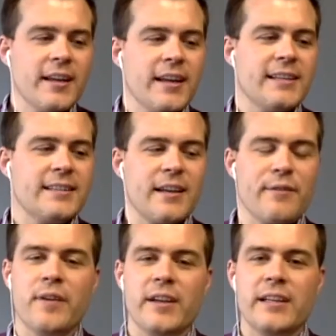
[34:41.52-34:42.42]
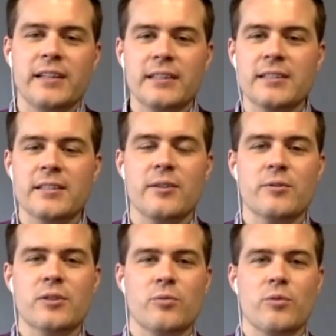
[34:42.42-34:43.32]
It's kind of funny to listen to
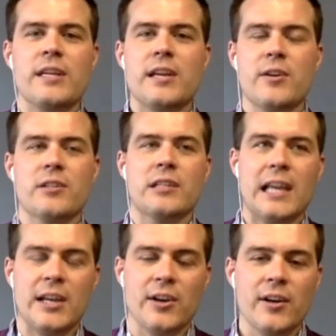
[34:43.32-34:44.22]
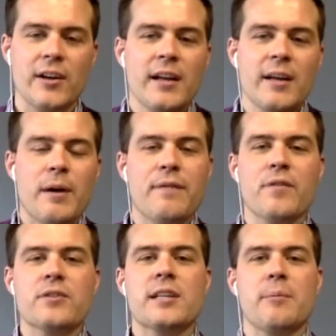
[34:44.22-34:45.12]
those 3 years later. My
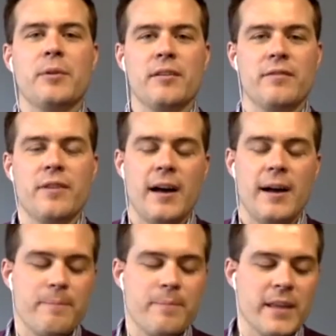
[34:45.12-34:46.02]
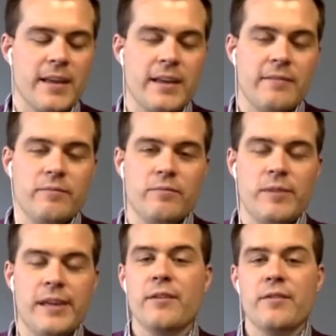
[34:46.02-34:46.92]
first couple of
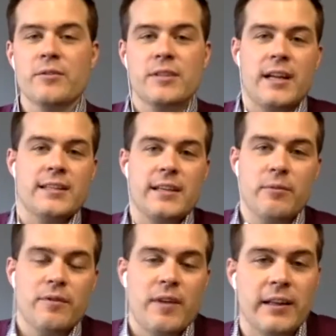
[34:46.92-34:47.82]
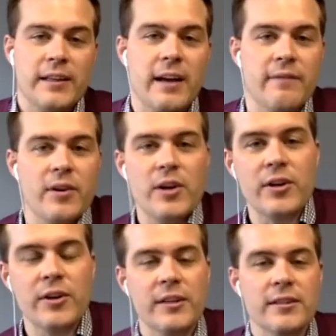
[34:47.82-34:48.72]
interviews that I did were frankly not very
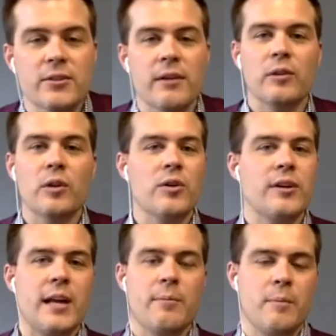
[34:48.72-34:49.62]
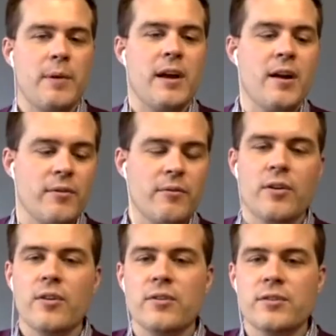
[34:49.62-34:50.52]
good. And so I've learned how to prepare and
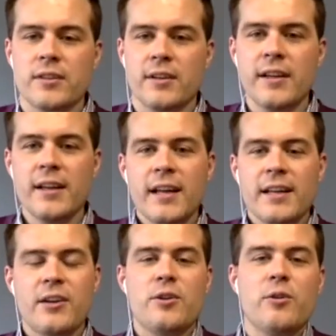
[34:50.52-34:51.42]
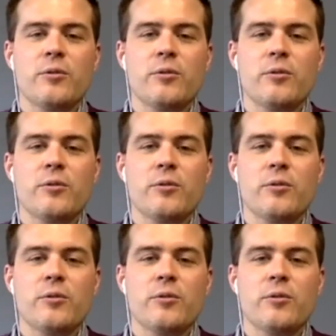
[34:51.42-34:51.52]
rehearse. And, you